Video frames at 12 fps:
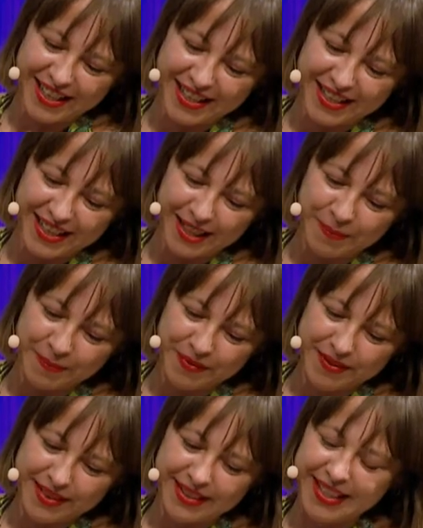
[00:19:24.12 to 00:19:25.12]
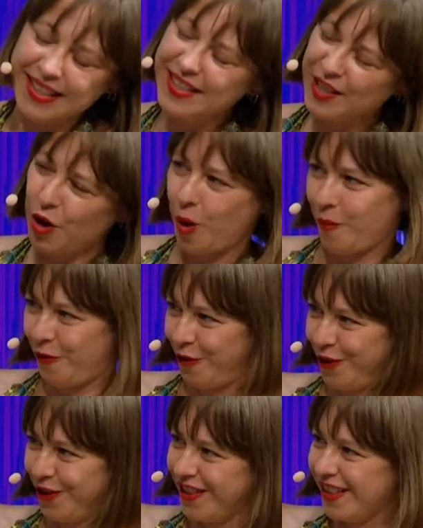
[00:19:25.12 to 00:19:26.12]
like um,
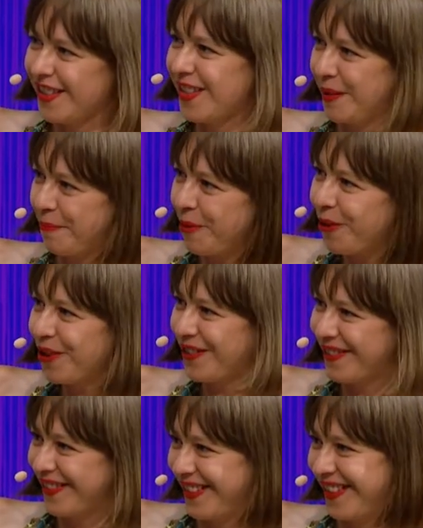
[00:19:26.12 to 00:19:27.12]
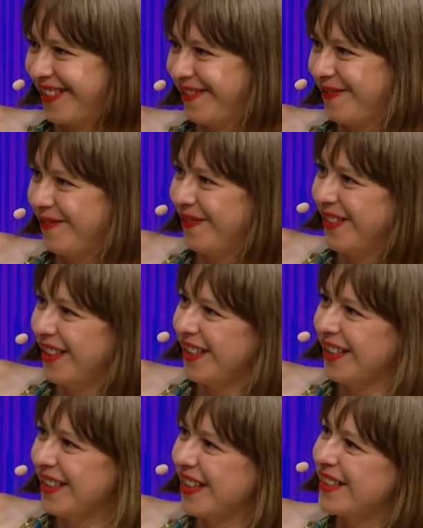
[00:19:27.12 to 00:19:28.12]
discomfort is important.
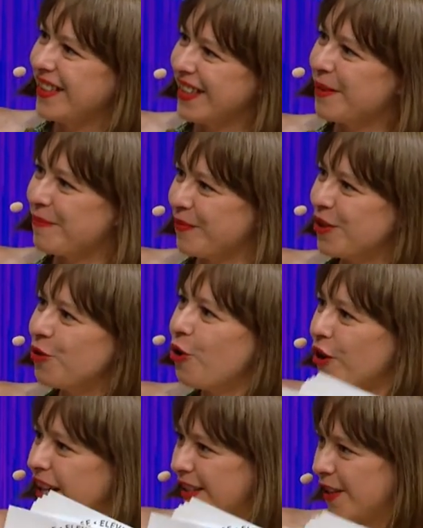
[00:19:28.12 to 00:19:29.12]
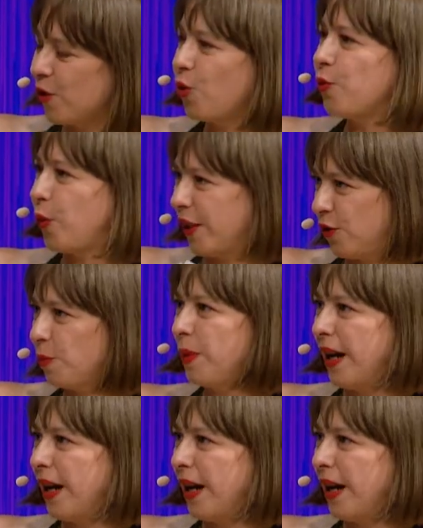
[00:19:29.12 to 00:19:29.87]
That um, you all guys, you went to